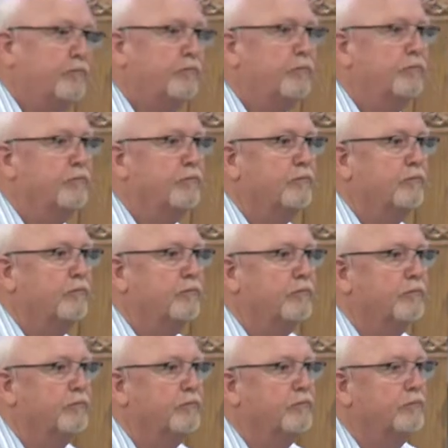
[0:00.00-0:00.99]

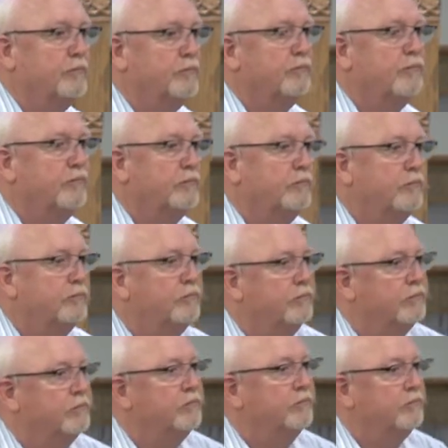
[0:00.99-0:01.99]

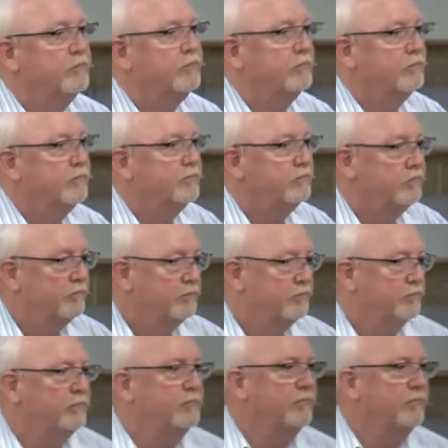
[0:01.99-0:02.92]
(no one is talking)